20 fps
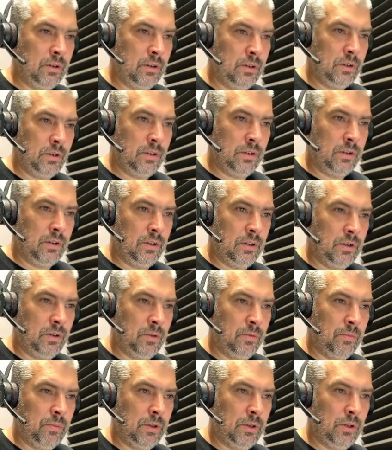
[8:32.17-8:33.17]

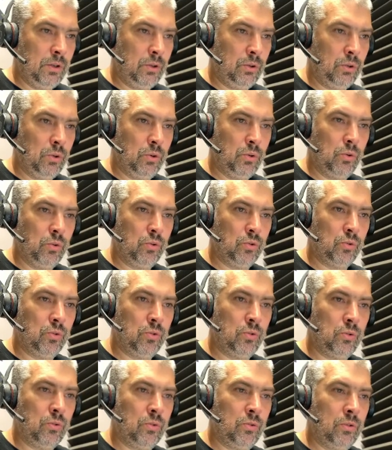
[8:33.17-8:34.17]
I can also
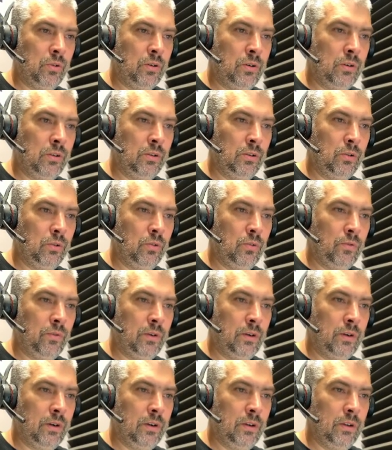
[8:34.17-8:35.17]
run
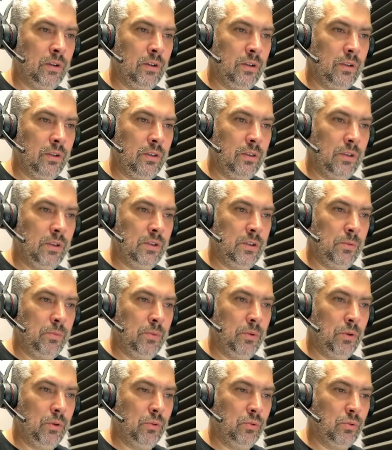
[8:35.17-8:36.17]
over
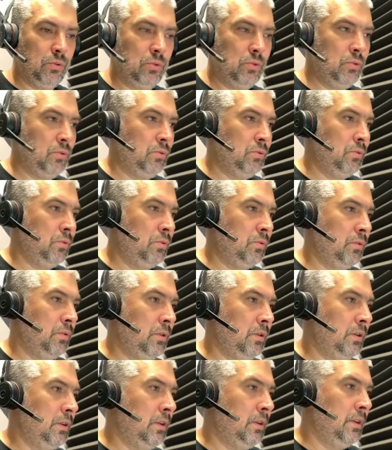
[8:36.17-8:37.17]
TCP also.
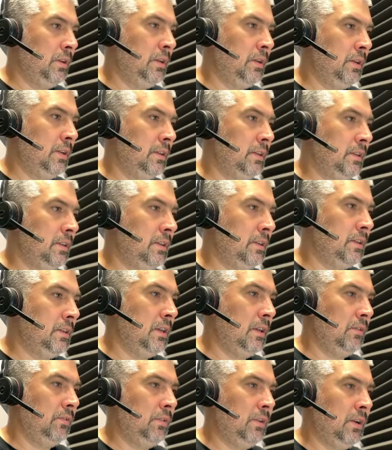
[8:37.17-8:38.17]

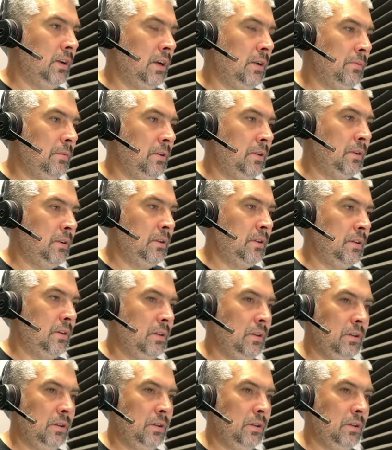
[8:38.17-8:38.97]
Save the camera.